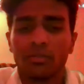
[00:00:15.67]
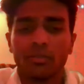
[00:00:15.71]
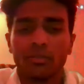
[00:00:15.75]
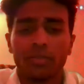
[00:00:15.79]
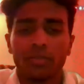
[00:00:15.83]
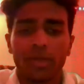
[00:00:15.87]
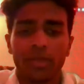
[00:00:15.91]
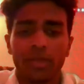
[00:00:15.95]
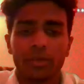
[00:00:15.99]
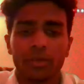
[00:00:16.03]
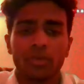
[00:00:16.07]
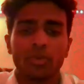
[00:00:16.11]

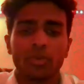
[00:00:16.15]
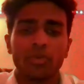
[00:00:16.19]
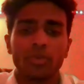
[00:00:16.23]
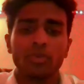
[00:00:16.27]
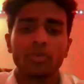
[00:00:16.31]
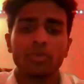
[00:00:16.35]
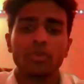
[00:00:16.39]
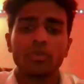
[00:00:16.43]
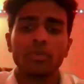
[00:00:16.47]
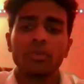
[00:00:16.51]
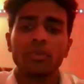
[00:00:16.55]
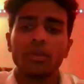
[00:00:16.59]
My
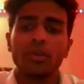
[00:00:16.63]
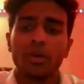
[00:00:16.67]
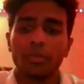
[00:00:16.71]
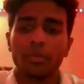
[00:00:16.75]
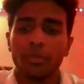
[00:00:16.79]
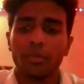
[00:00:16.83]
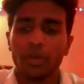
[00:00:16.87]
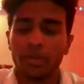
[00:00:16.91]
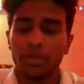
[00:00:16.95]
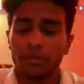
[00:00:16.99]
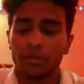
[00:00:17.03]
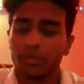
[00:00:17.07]
own
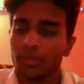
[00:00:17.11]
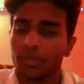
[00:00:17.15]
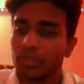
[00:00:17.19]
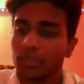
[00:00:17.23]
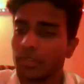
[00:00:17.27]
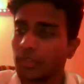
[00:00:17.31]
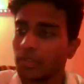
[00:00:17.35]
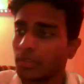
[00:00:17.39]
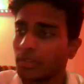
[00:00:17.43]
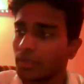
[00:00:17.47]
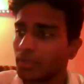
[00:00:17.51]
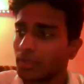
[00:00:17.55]

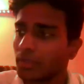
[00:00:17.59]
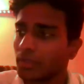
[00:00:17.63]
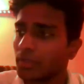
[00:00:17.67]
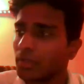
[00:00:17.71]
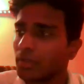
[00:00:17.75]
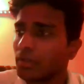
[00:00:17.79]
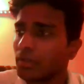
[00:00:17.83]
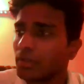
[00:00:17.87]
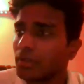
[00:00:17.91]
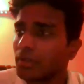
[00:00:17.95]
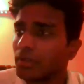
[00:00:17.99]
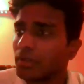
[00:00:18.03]
apartment.
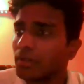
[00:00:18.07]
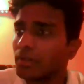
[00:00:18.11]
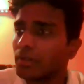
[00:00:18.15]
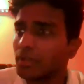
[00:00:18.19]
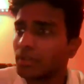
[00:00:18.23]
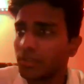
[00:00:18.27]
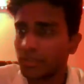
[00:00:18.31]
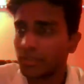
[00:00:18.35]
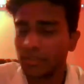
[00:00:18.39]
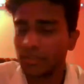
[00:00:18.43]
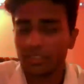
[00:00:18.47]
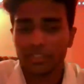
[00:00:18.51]

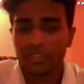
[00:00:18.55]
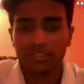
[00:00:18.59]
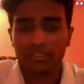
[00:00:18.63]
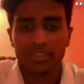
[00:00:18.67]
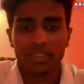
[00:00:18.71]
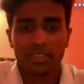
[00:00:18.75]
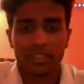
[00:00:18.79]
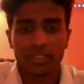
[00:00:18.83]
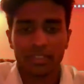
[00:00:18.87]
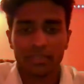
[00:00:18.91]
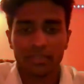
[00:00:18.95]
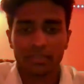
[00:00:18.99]

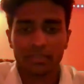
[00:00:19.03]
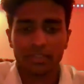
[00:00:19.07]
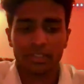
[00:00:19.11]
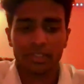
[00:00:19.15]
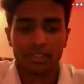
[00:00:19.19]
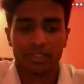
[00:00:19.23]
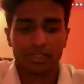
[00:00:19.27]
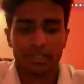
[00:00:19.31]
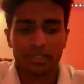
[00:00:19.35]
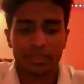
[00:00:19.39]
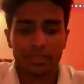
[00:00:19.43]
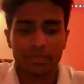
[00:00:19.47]
Just getting
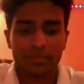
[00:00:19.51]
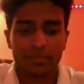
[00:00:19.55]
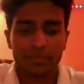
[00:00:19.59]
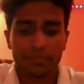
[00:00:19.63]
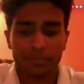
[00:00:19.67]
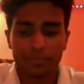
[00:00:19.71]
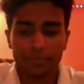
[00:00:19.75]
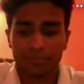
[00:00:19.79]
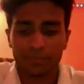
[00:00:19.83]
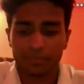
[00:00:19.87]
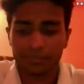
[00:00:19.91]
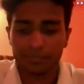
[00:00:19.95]
started.
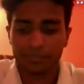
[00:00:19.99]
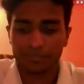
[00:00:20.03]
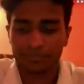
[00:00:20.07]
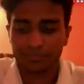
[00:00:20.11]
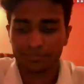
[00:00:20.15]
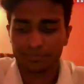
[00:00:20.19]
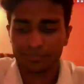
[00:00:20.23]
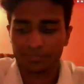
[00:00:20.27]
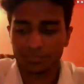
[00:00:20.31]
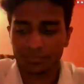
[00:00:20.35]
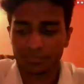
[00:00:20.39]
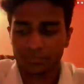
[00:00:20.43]

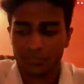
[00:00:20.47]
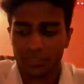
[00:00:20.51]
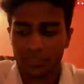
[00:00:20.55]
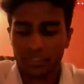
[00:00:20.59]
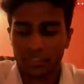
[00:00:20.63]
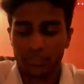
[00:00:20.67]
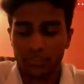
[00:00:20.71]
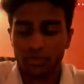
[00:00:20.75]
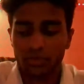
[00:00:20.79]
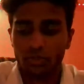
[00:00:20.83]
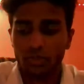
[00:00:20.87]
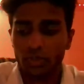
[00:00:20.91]

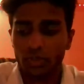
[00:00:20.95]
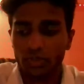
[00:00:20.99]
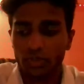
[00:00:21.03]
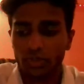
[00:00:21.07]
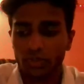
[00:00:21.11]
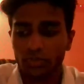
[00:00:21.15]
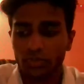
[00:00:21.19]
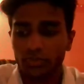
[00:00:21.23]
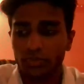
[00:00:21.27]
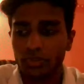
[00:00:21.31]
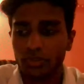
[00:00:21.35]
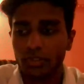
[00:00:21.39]
It's one
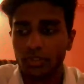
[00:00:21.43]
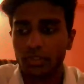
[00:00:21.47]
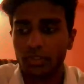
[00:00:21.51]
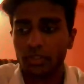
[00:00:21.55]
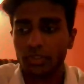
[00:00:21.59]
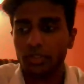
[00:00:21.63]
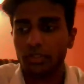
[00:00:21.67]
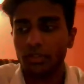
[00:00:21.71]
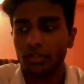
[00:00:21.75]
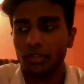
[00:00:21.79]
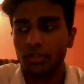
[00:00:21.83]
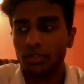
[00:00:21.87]
of
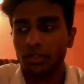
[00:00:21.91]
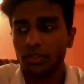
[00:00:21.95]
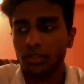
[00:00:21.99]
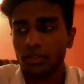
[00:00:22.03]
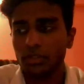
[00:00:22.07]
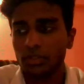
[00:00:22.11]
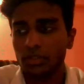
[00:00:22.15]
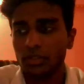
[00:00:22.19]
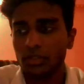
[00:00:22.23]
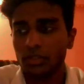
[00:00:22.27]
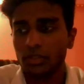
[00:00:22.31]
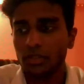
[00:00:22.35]
the
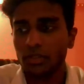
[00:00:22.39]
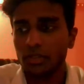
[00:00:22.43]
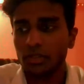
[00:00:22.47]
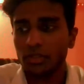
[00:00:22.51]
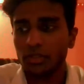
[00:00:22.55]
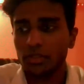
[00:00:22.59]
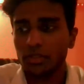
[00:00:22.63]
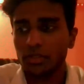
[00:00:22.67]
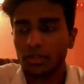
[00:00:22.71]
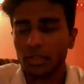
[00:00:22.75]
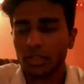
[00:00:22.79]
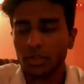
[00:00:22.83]

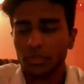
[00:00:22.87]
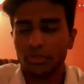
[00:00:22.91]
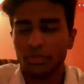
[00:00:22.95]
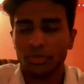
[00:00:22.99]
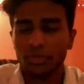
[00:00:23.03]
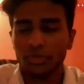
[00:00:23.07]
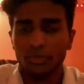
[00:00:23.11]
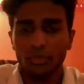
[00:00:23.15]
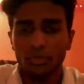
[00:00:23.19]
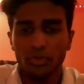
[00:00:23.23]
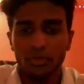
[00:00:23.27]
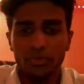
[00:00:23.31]

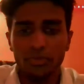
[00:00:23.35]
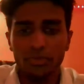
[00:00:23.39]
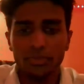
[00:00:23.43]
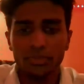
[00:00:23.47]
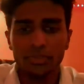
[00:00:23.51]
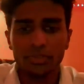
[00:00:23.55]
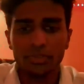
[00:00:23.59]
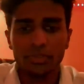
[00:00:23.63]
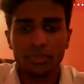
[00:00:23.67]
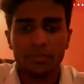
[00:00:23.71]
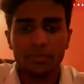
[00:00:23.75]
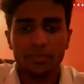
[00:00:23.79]
thousand
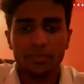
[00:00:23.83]
moves.